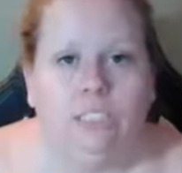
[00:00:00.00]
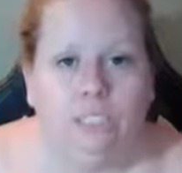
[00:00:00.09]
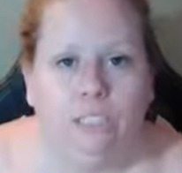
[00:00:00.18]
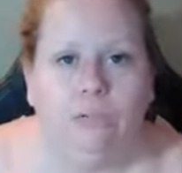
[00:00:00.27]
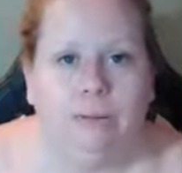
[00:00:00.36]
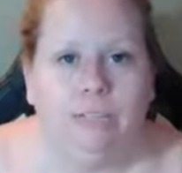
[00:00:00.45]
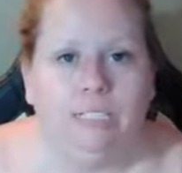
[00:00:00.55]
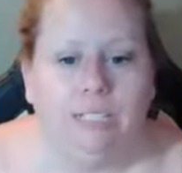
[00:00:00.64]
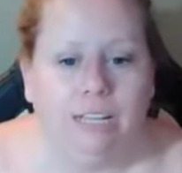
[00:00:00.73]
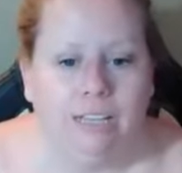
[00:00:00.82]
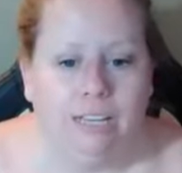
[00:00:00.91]
do your best.
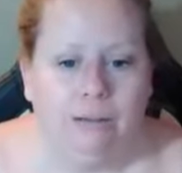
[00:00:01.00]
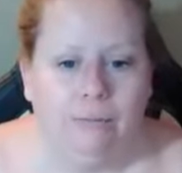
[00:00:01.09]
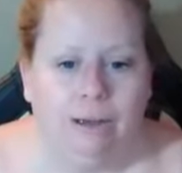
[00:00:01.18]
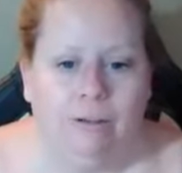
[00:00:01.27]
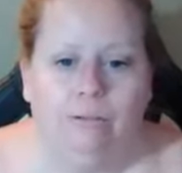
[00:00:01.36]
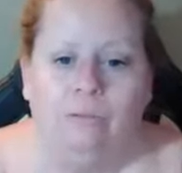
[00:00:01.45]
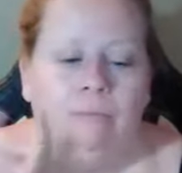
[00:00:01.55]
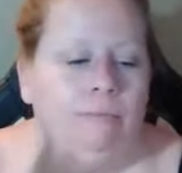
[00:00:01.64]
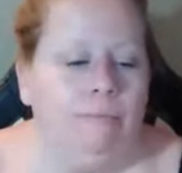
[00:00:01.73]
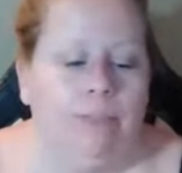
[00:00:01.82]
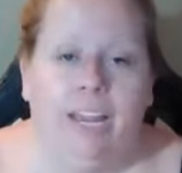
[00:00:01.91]
Like, think about,
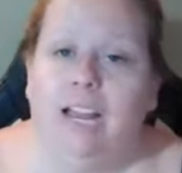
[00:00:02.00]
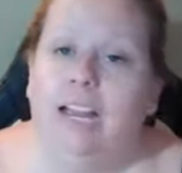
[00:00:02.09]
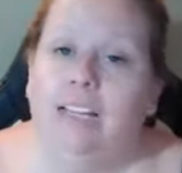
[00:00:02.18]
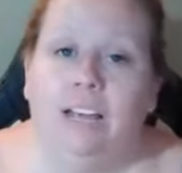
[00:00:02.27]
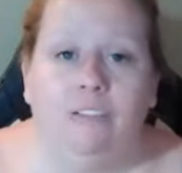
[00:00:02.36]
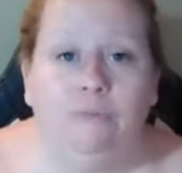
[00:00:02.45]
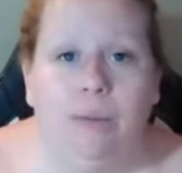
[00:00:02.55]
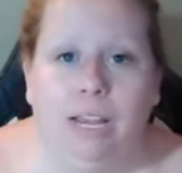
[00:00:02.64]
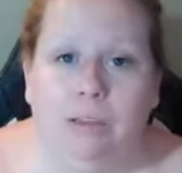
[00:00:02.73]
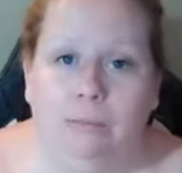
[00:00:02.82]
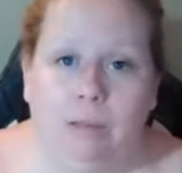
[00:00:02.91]
hey, I love
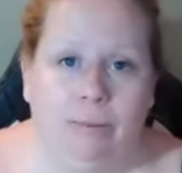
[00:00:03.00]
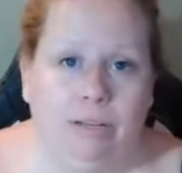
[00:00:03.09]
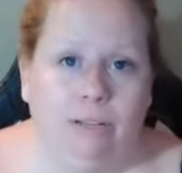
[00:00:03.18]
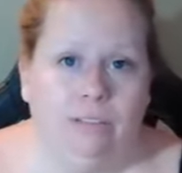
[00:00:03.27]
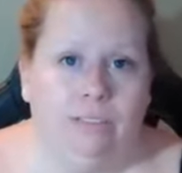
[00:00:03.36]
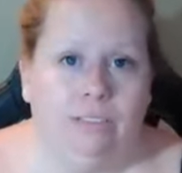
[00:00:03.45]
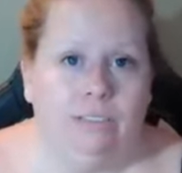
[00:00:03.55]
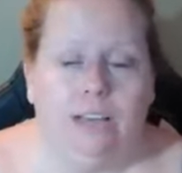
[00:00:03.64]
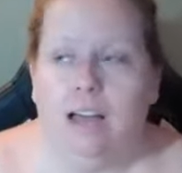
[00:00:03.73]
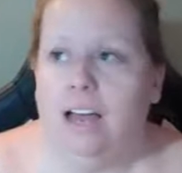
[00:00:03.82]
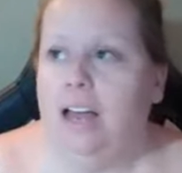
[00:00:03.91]
paying my bills.
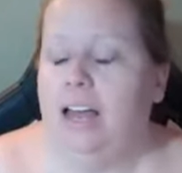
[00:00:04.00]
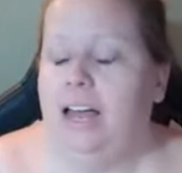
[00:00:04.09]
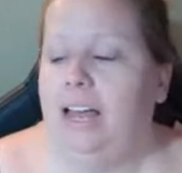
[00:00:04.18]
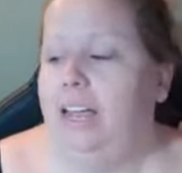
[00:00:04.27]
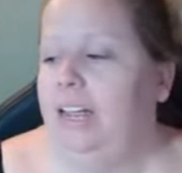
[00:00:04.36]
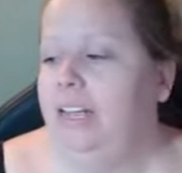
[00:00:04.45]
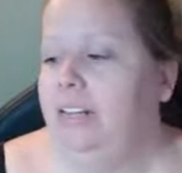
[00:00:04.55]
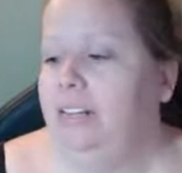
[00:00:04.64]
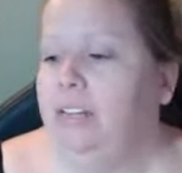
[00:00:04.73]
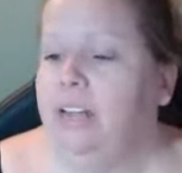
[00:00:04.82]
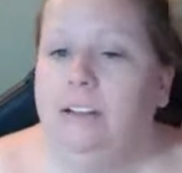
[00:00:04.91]
I
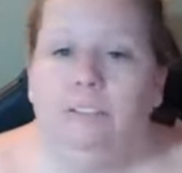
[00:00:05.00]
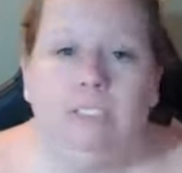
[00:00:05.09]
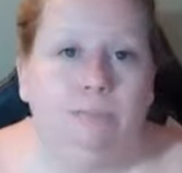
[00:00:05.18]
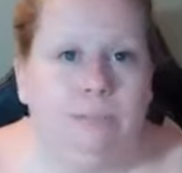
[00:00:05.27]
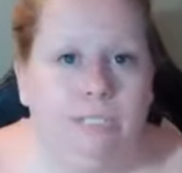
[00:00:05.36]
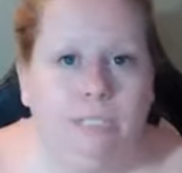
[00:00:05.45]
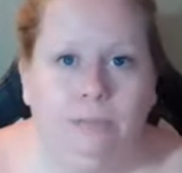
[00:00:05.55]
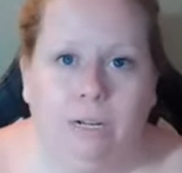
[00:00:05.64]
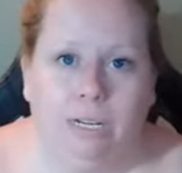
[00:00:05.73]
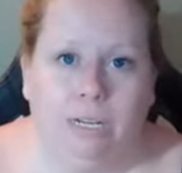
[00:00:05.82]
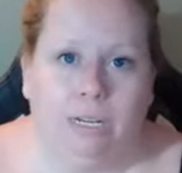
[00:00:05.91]
love spending
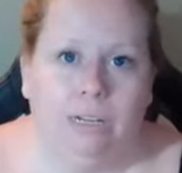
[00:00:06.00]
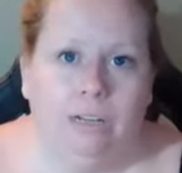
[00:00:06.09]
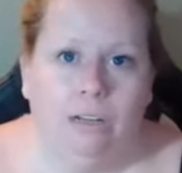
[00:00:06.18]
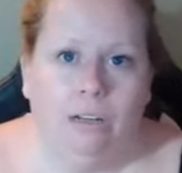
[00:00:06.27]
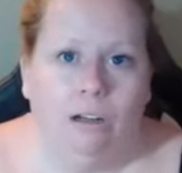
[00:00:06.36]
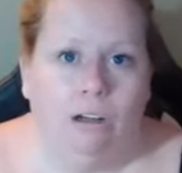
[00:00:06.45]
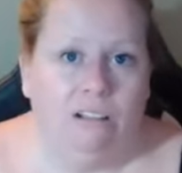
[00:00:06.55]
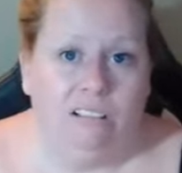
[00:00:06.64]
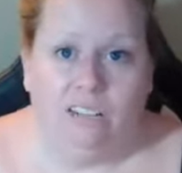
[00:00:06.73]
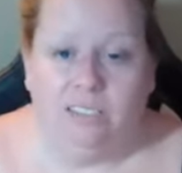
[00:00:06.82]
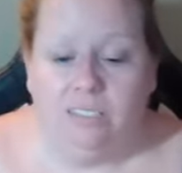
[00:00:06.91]
money on
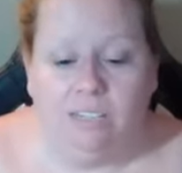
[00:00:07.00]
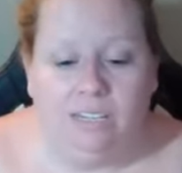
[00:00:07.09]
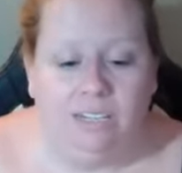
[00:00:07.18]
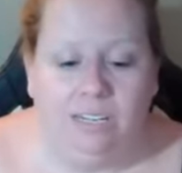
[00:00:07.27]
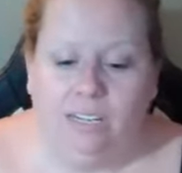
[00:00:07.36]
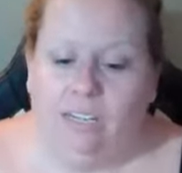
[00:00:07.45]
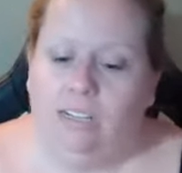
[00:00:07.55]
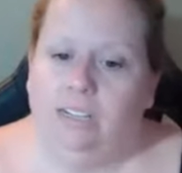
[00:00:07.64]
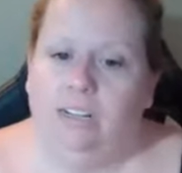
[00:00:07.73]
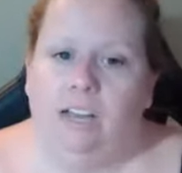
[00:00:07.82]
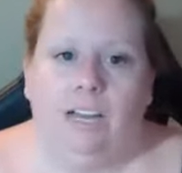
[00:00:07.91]
things that I need.
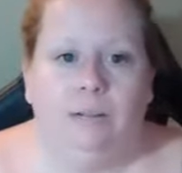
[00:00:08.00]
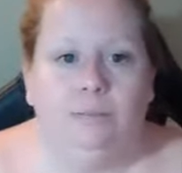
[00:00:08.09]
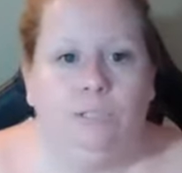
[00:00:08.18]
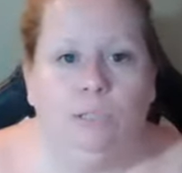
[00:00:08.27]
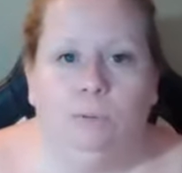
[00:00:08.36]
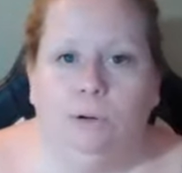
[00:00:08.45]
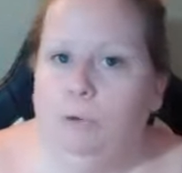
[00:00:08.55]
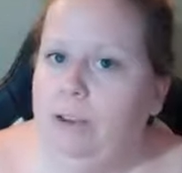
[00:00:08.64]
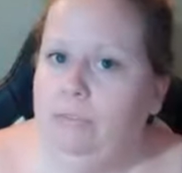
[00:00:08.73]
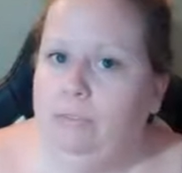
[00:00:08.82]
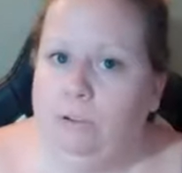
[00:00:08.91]
I am super
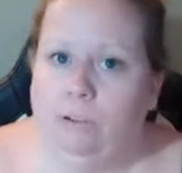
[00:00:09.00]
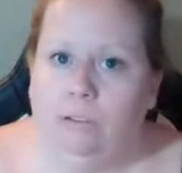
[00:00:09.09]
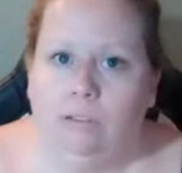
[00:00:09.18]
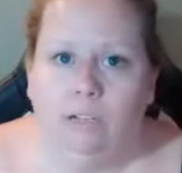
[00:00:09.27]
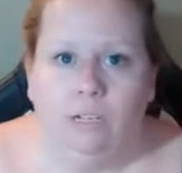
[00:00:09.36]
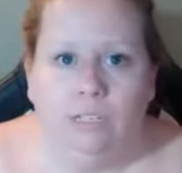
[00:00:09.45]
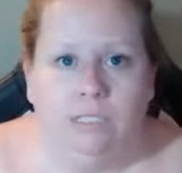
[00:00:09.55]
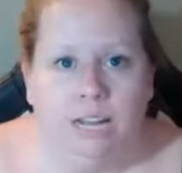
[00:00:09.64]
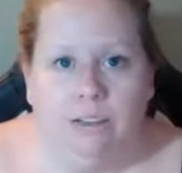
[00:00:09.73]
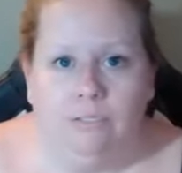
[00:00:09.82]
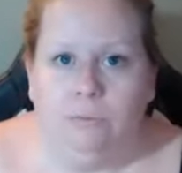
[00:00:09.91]
grateful to
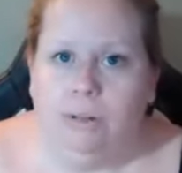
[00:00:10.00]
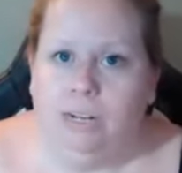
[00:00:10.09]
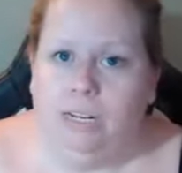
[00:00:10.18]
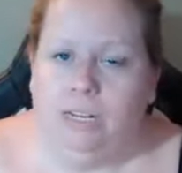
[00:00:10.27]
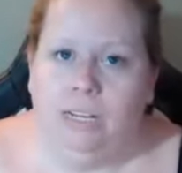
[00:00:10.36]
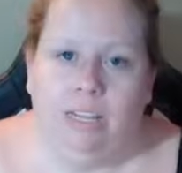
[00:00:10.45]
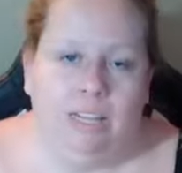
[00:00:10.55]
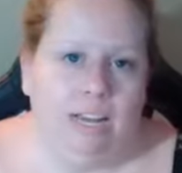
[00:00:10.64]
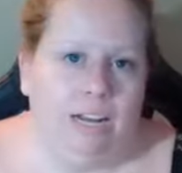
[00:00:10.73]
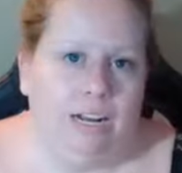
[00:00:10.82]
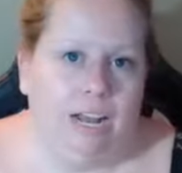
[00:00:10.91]
have the money
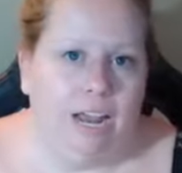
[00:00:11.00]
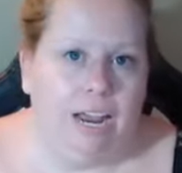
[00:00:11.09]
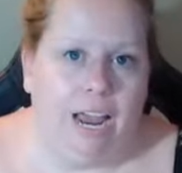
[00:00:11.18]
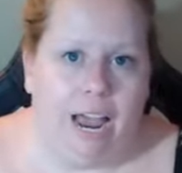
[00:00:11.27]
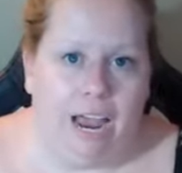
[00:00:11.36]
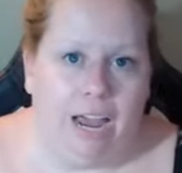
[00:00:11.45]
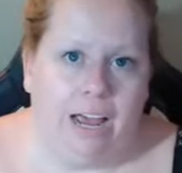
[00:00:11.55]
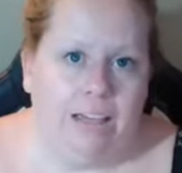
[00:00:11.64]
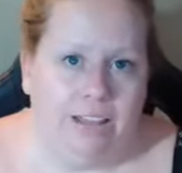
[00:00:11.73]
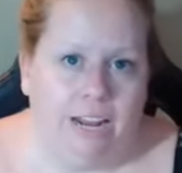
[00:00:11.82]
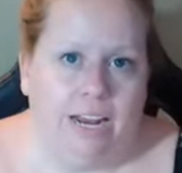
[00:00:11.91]
that
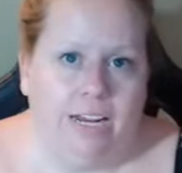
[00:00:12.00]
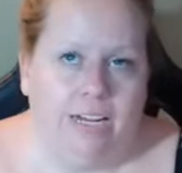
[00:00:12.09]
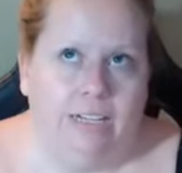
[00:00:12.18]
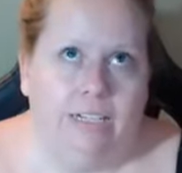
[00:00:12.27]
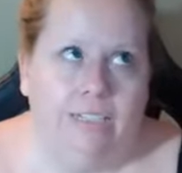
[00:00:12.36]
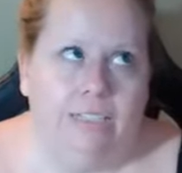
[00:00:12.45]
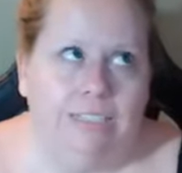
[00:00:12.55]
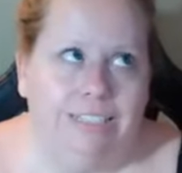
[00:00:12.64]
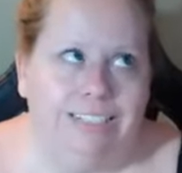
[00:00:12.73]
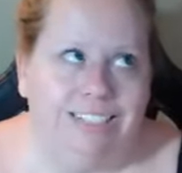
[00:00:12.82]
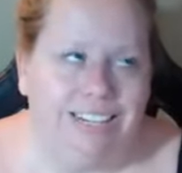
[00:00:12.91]
I
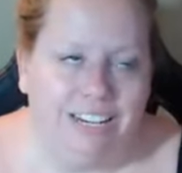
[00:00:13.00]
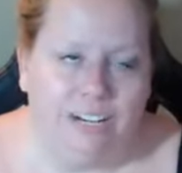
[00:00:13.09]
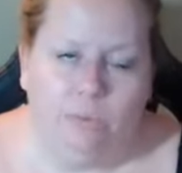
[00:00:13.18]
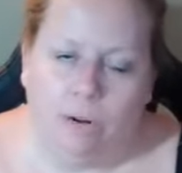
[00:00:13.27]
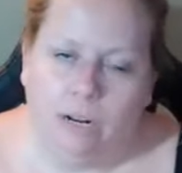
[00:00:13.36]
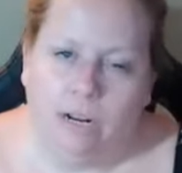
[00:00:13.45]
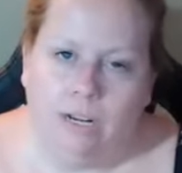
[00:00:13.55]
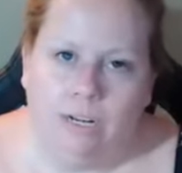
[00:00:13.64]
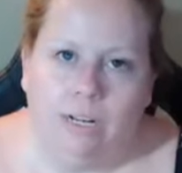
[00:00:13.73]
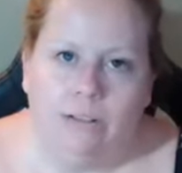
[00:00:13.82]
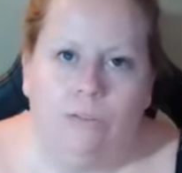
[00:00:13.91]
need when I need
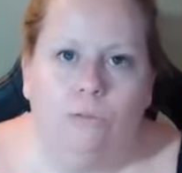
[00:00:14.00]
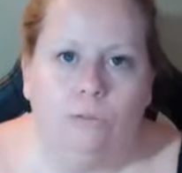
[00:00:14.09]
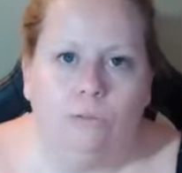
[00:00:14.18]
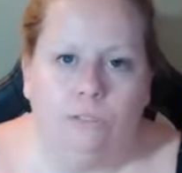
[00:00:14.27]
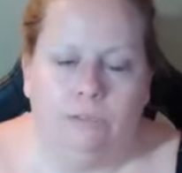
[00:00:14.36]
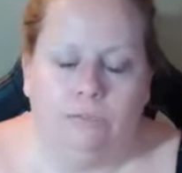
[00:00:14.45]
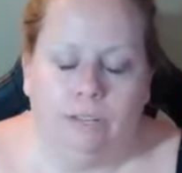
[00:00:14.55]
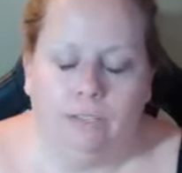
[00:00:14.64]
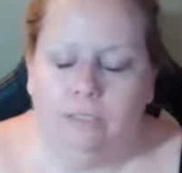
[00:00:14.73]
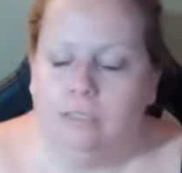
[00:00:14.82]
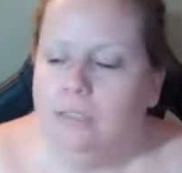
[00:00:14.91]
it. Those sorts of
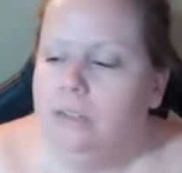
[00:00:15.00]
things.